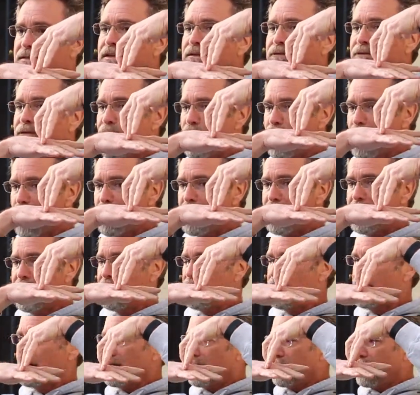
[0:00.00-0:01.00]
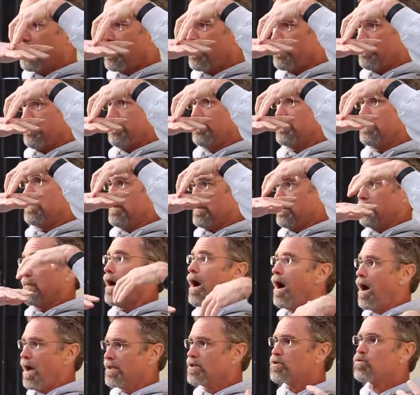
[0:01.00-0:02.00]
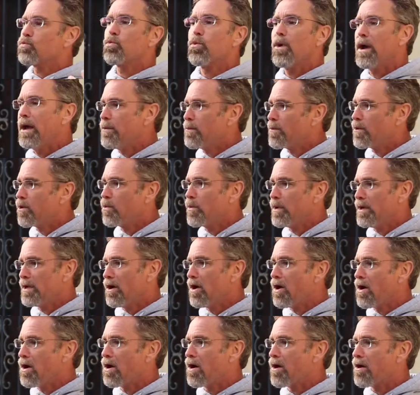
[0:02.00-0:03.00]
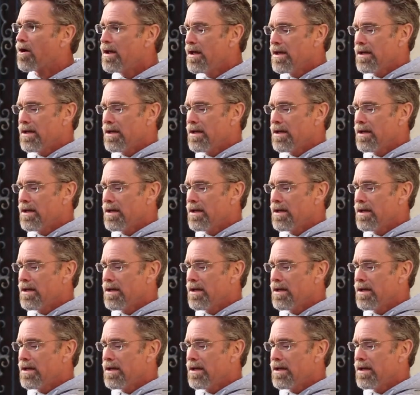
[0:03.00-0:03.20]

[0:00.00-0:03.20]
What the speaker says: deforming us right where we are.